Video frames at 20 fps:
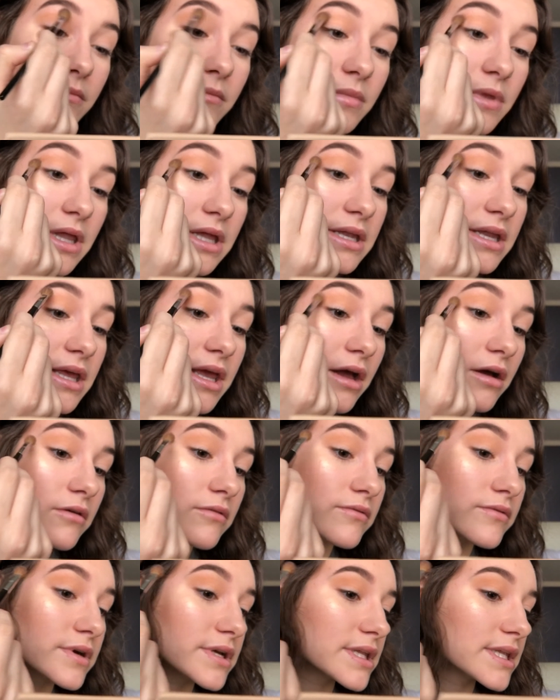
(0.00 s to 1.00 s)
Blending
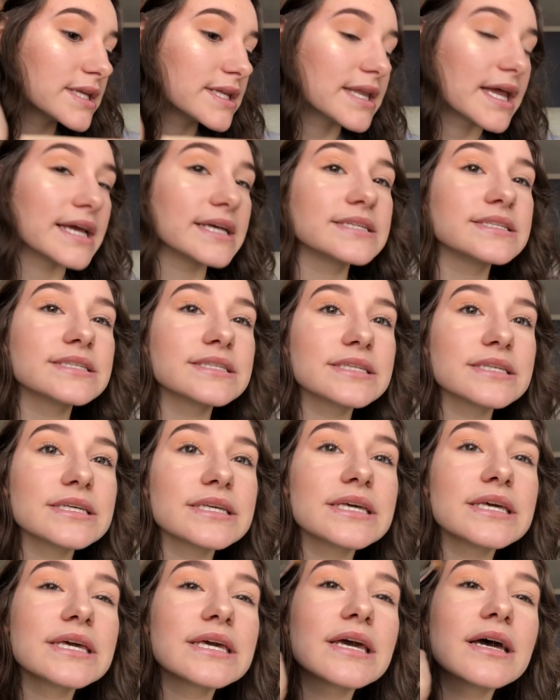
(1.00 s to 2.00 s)
out really
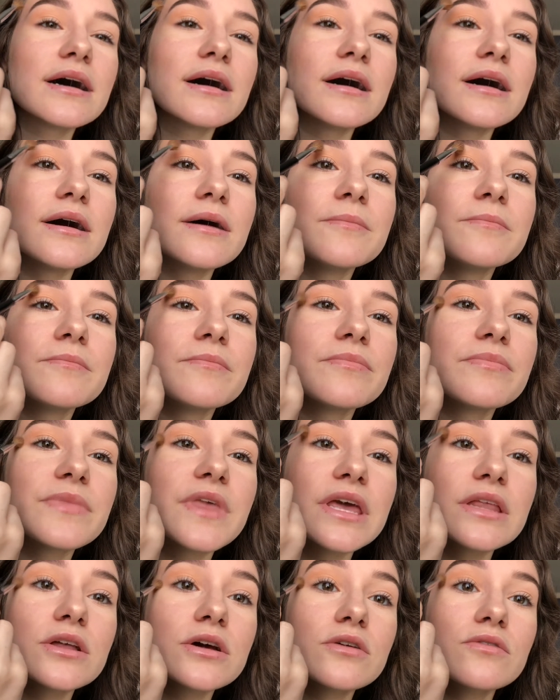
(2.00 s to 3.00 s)
nicely.
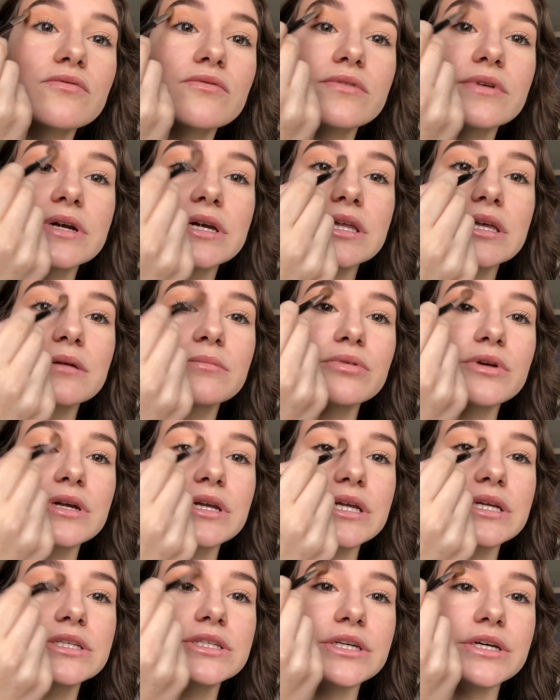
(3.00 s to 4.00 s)
They look really
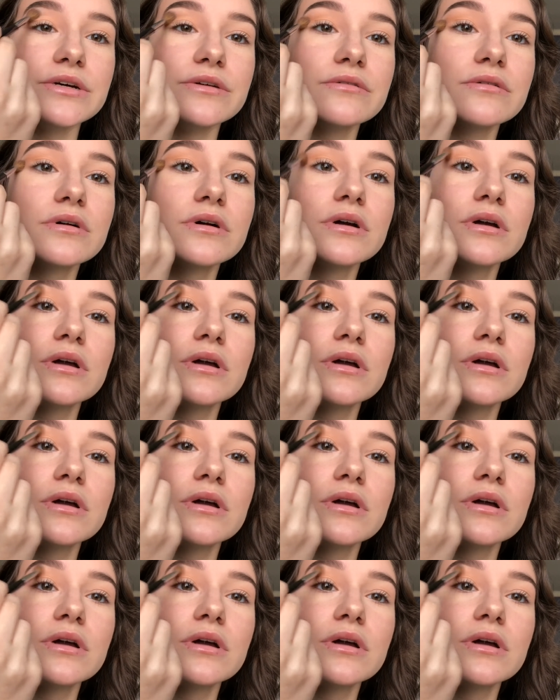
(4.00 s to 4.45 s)
pretty too.